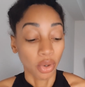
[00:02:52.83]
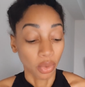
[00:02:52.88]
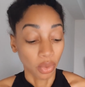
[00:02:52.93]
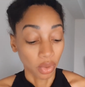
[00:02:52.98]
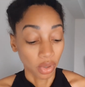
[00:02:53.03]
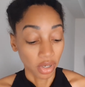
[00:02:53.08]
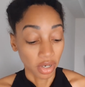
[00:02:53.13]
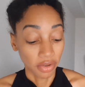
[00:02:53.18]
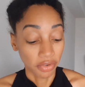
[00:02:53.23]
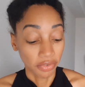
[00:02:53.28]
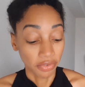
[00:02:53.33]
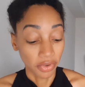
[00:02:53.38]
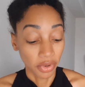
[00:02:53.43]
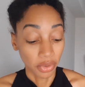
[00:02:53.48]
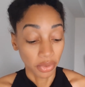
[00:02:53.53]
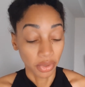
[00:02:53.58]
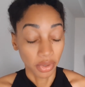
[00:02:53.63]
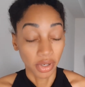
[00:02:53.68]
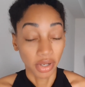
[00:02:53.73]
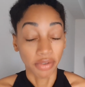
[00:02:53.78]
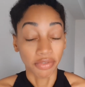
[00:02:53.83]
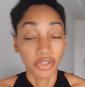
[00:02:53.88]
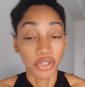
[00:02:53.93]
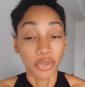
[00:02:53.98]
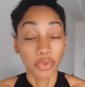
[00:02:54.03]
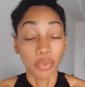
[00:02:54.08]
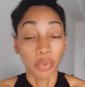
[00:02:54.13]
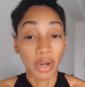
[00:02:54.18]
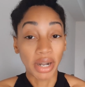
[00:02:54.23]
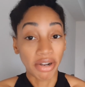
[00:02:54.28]
or a photo of
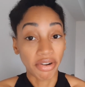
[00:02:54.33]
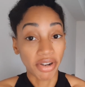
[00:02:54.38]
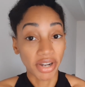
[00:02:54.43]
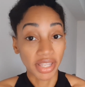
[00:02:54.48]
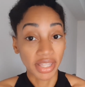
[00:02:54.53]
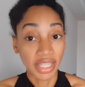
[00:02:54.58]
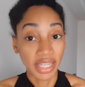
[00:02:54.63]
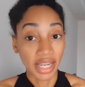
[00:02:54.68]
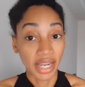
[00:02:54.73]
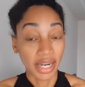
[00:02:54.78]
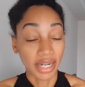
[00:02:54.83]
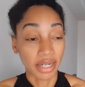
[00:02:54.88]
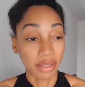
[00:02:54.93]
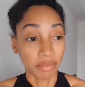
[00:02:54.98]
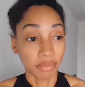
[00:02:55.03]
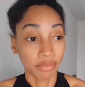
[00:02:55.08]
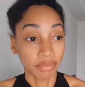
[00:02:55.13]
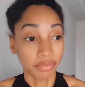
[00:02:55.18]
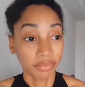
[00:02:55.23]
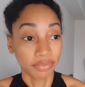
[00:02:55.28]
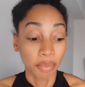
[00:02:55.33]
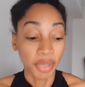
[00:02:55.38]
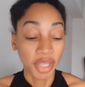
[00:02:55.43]
you wearing the item.